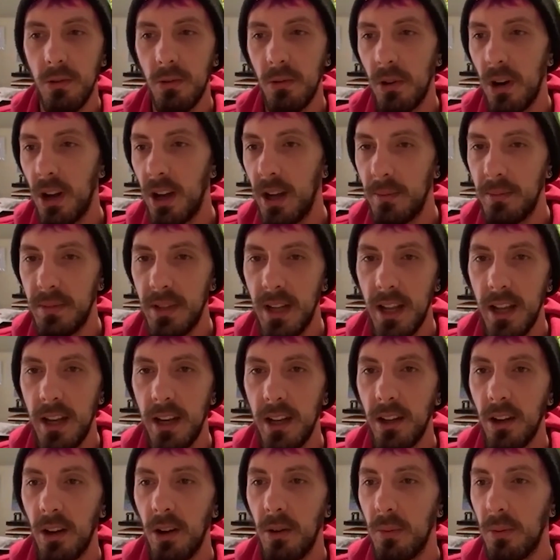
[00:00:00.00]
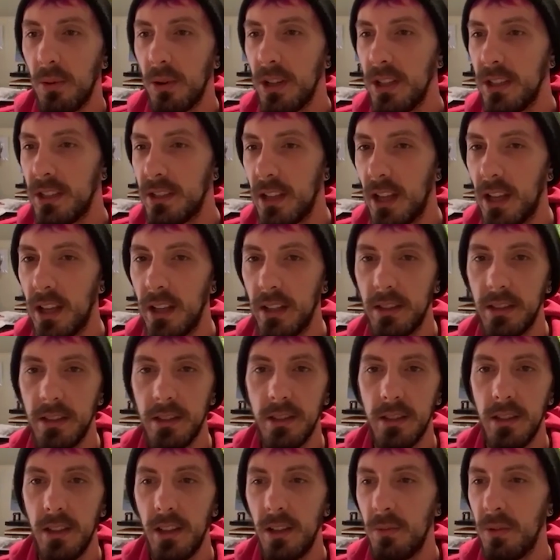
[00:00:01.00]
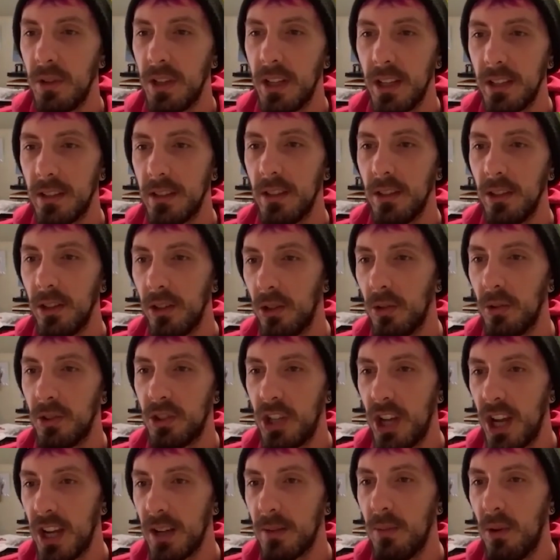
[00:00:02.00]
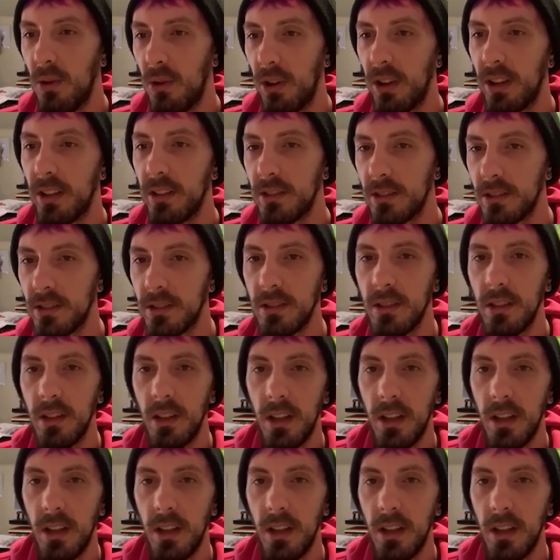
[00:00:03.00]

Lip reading: we're updating our presets and we get to little checkpoints,